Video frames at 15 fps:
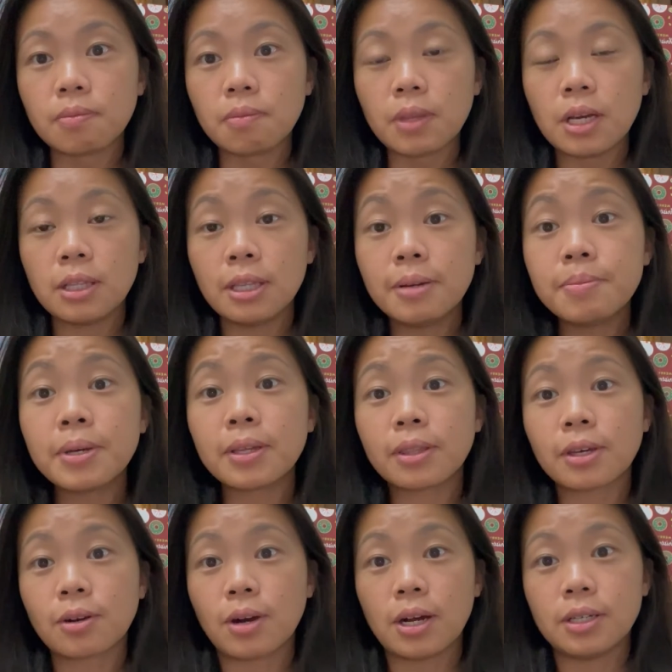limit
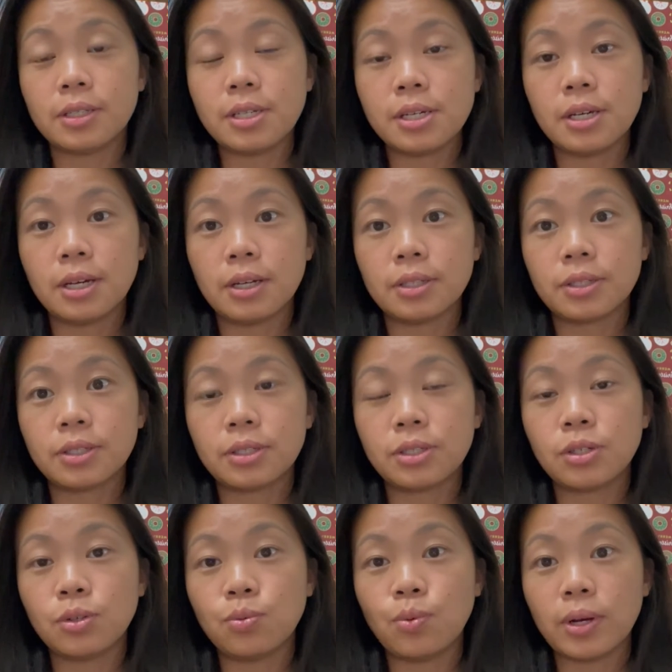their ideas
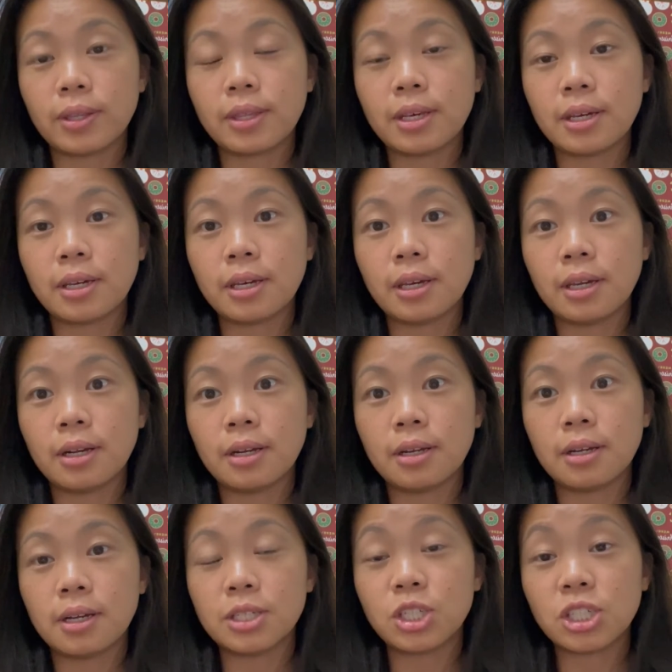to what they
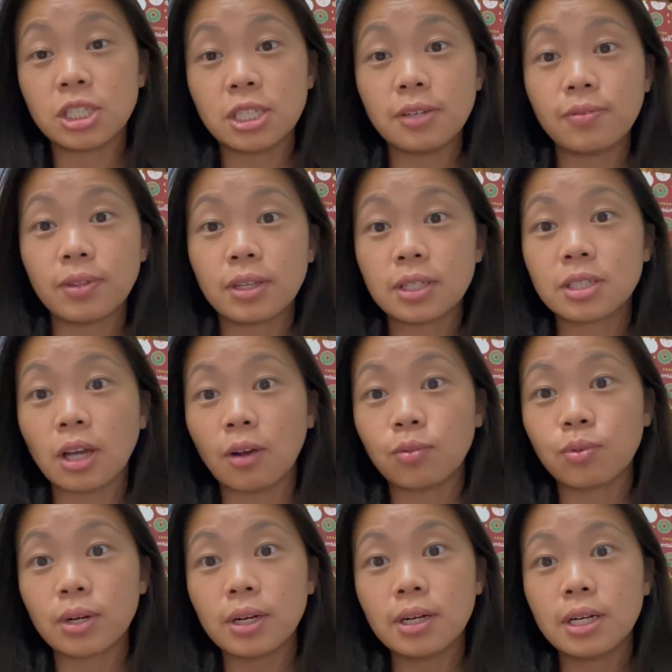can achieve in the
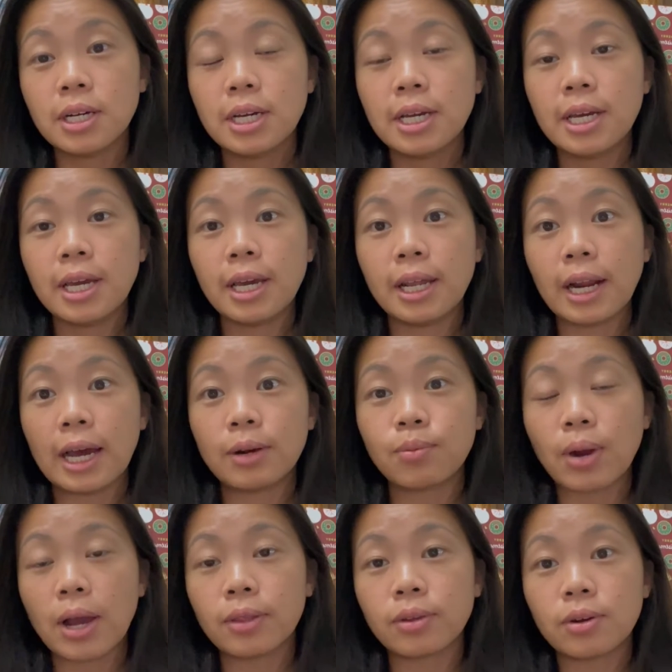software, and I'd
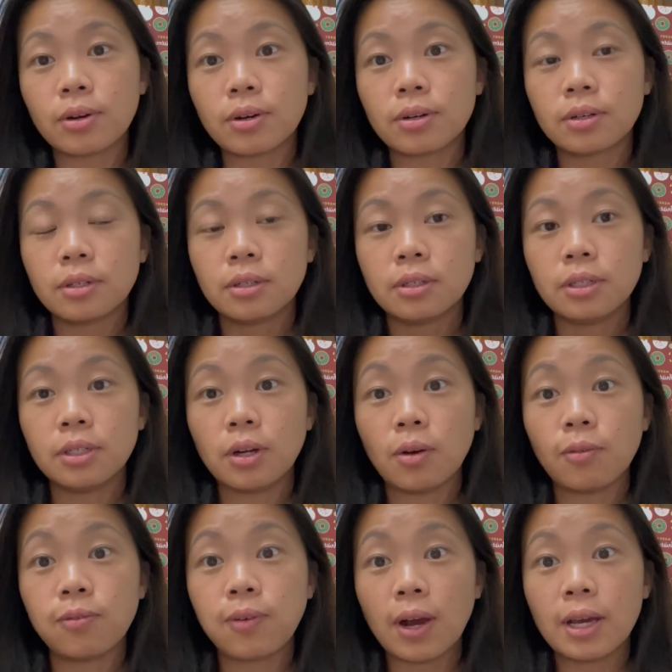rather
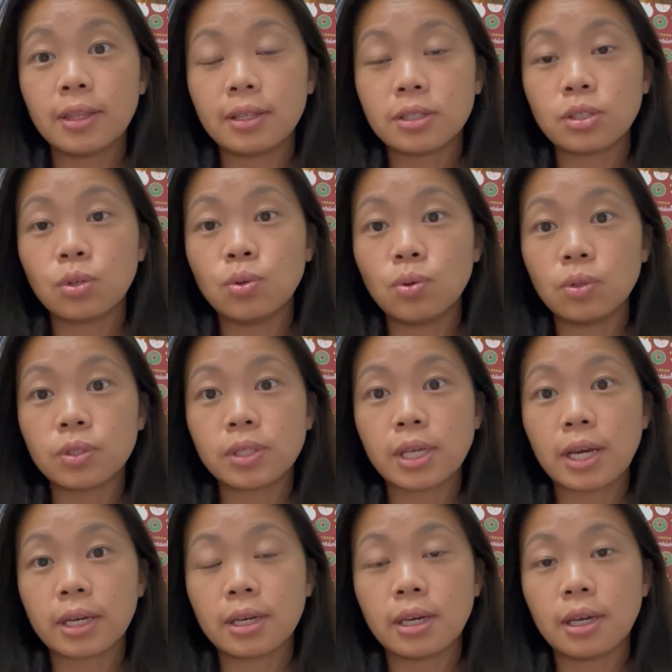find the tools
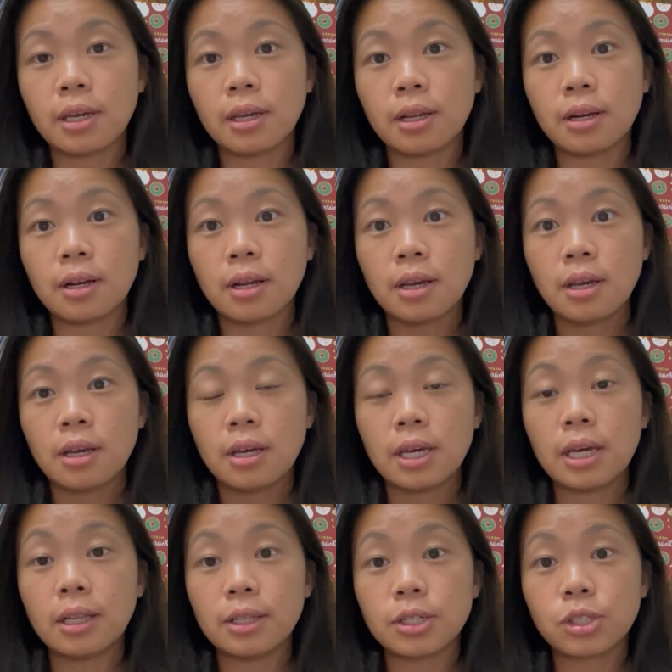that can
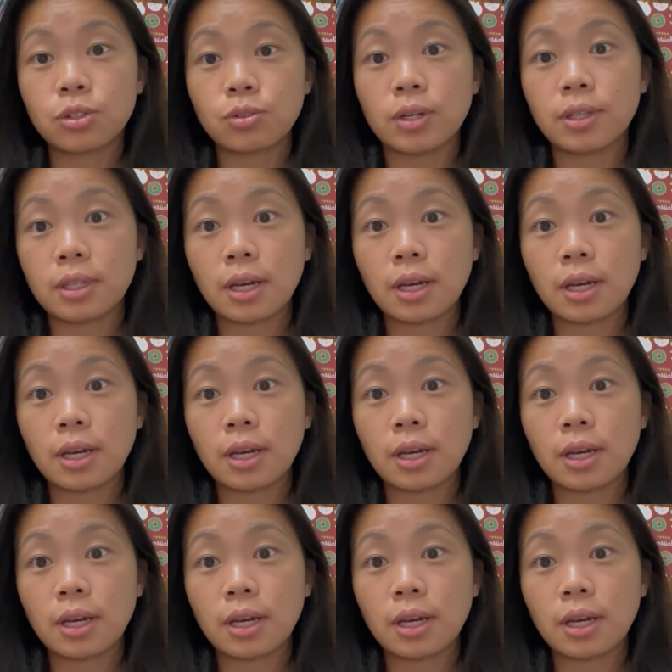illustrate the